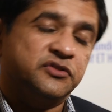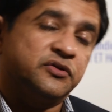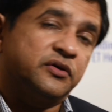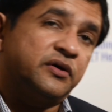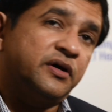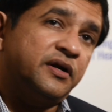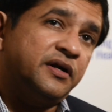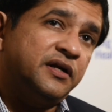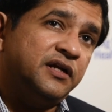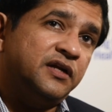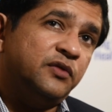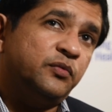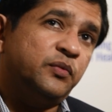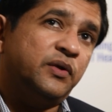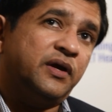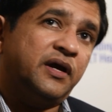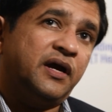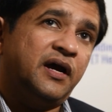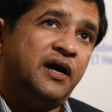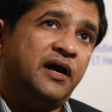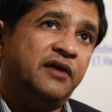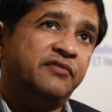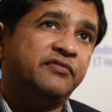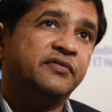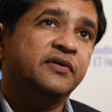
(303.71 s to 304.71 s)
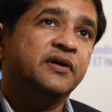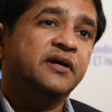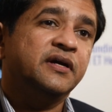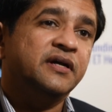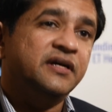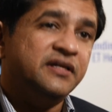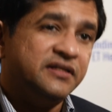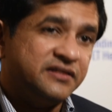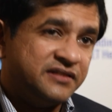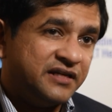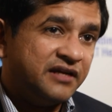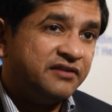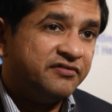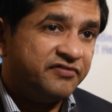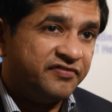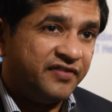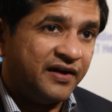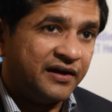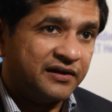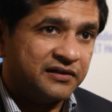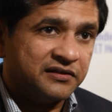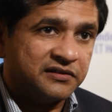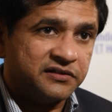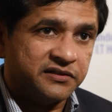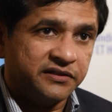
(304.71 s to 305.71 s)
So currently we have 10
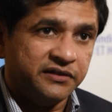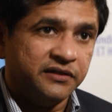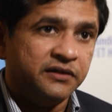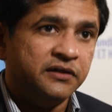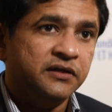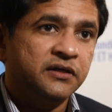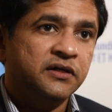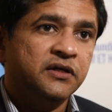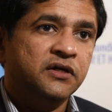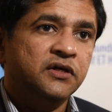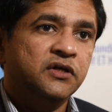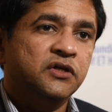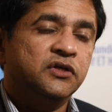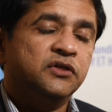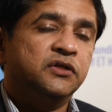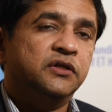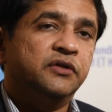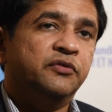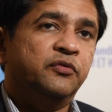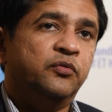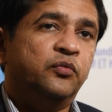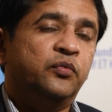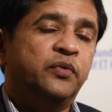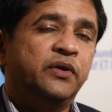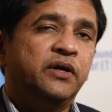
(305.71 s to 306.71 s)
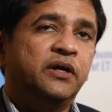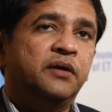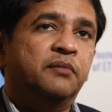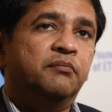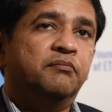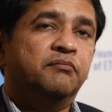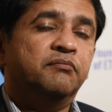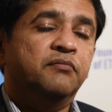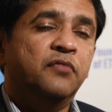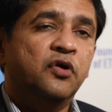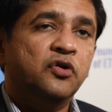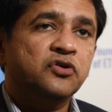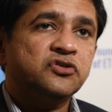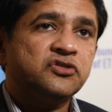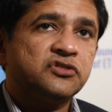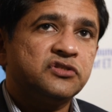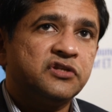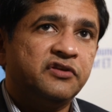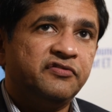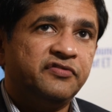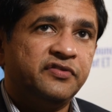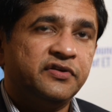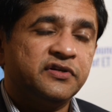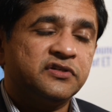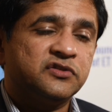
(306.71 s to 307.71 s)
faculty. We,
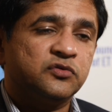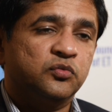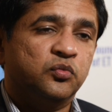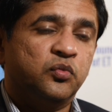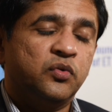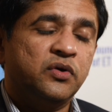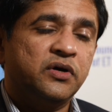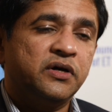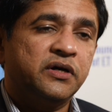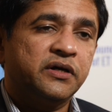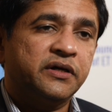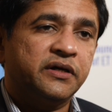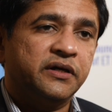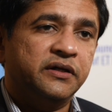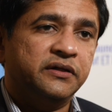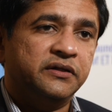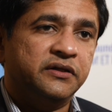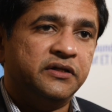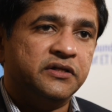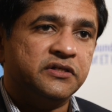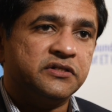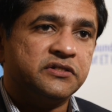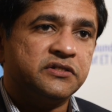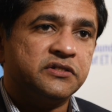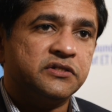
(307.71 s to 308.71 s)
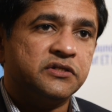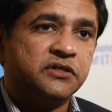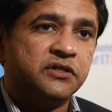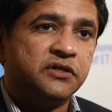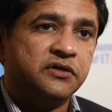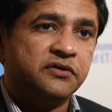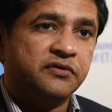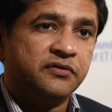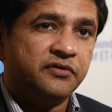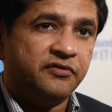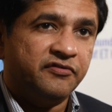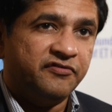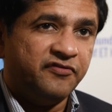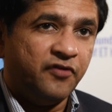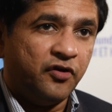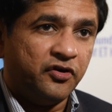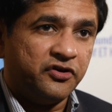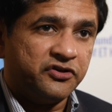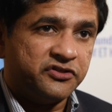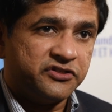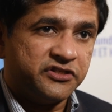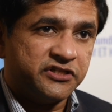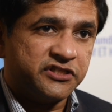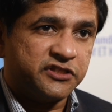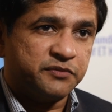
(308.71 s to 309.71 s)
most of us work in this
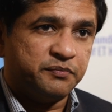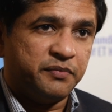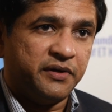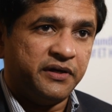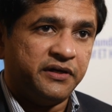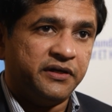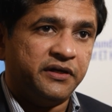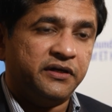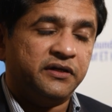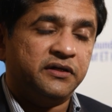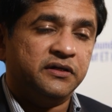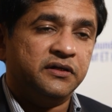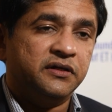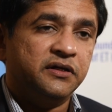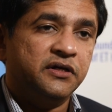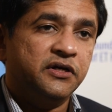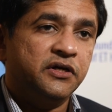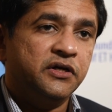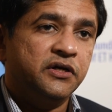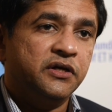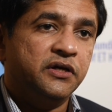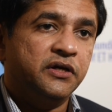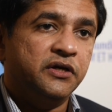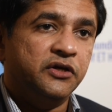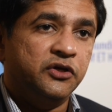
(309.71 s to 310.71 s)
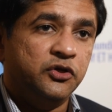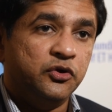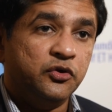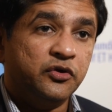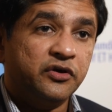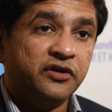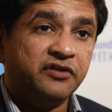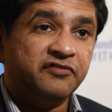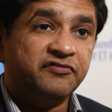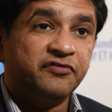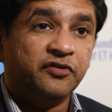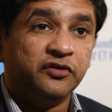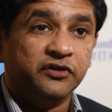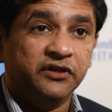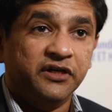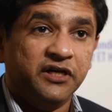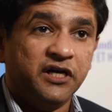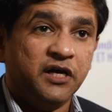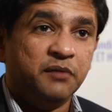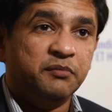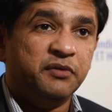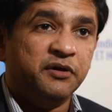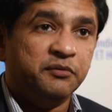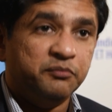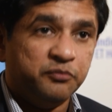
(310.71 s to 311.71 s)
46 bedded unit for the
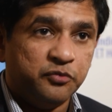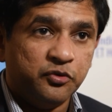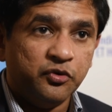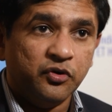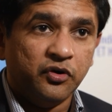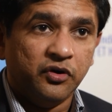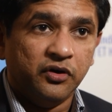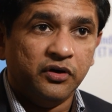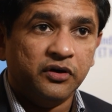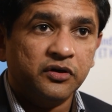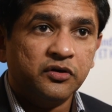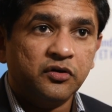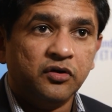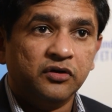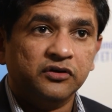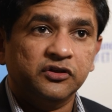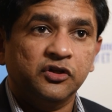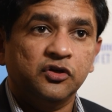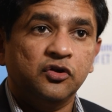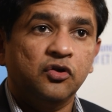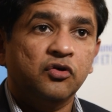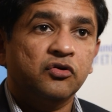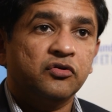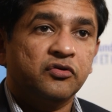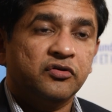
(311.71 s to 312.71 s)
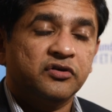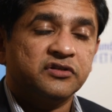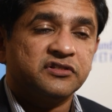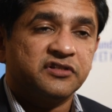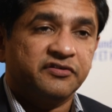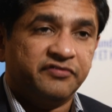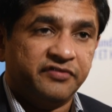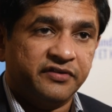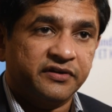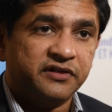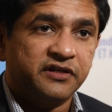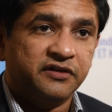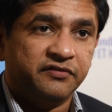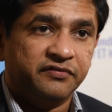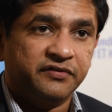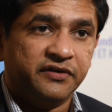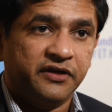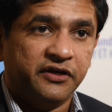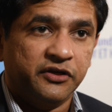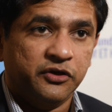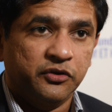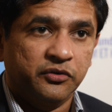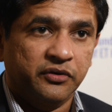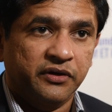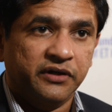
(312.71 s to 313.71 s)
urban poor called the low cost effective
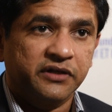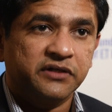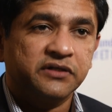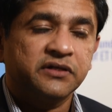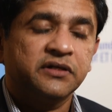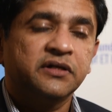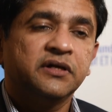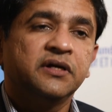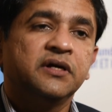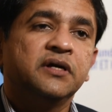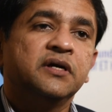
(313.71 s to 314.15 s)
care unit.